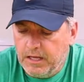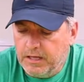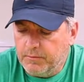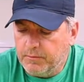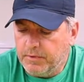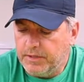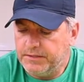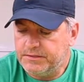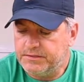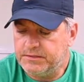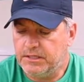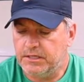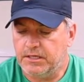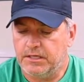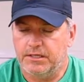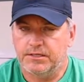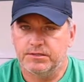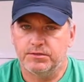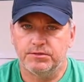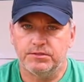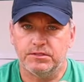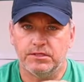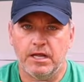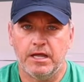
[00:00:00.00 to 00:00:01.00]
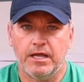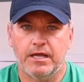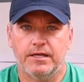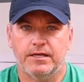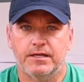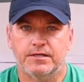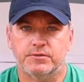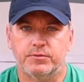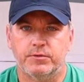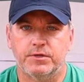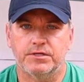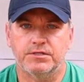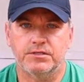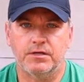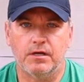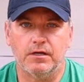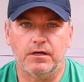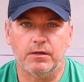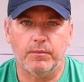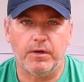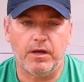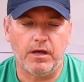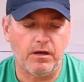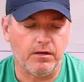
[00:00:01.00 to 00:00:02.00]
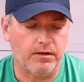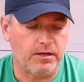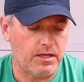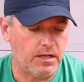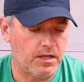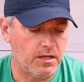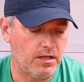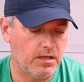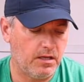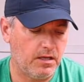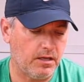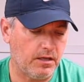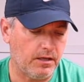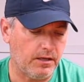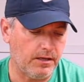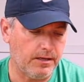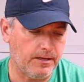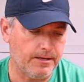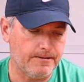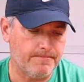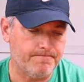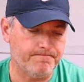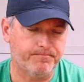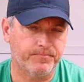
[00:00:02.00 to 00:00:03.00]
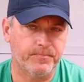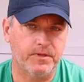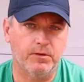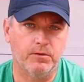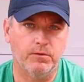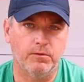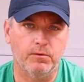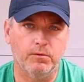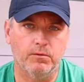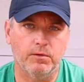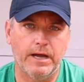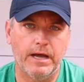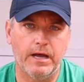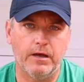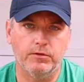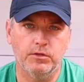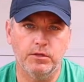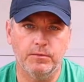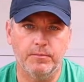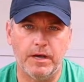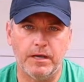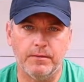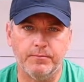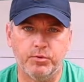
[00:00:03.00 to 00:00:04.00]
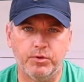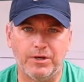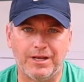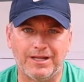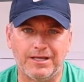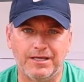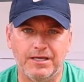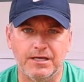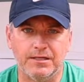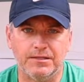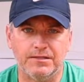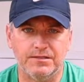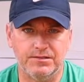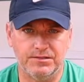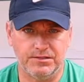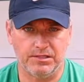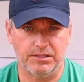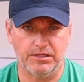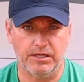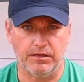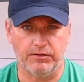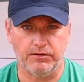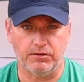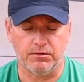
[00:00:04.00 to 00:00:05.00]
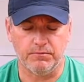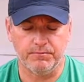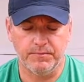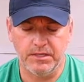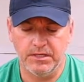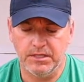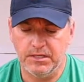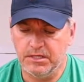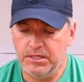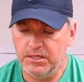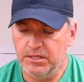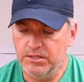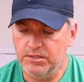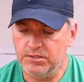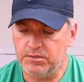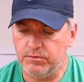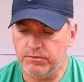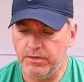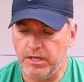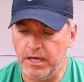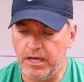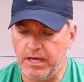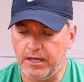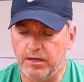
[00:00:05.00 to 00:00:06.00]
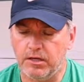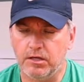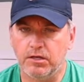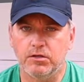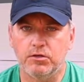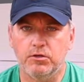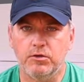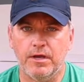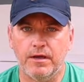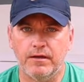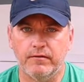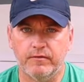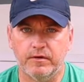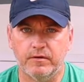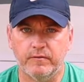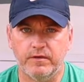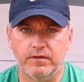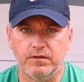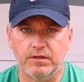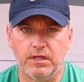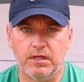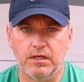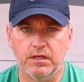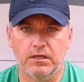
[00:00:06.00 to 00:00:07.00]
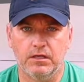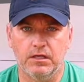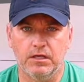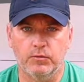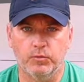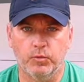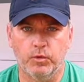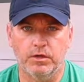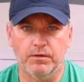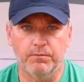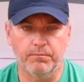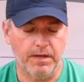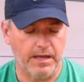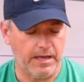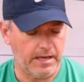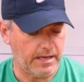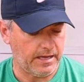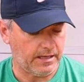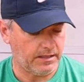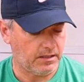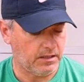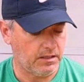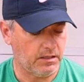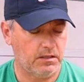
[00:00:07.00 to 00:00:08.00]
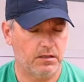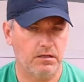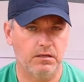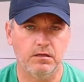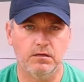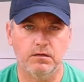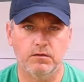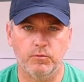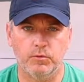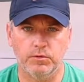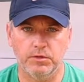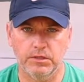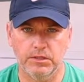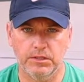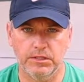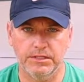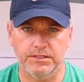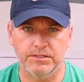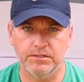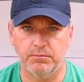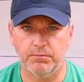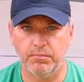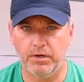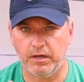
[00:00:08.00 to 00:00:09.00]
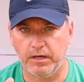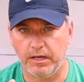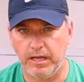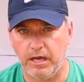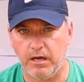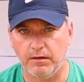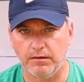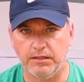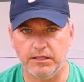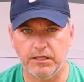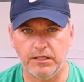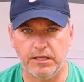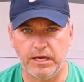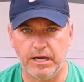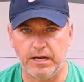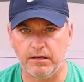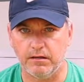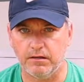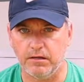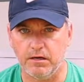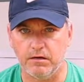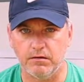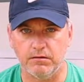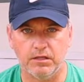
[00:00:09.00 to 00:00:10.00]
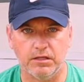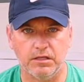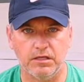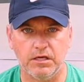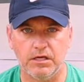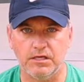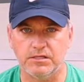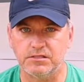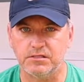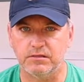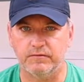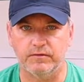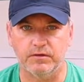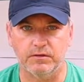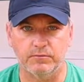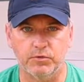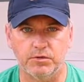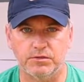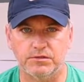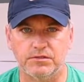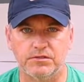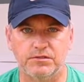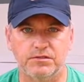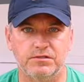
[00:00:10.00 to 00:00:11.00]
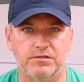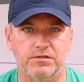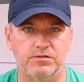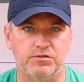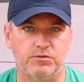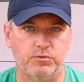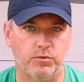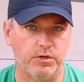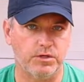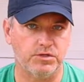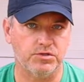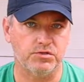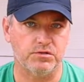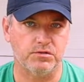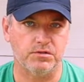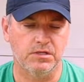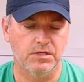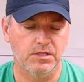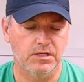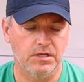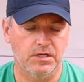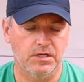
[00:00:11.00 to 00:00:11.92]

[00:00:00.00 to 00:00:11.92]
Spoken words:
But so today I just want to talk about how you might put a kit together so that you have everything in one bag. You need to bug out and get out of there in the case of an emergency situation.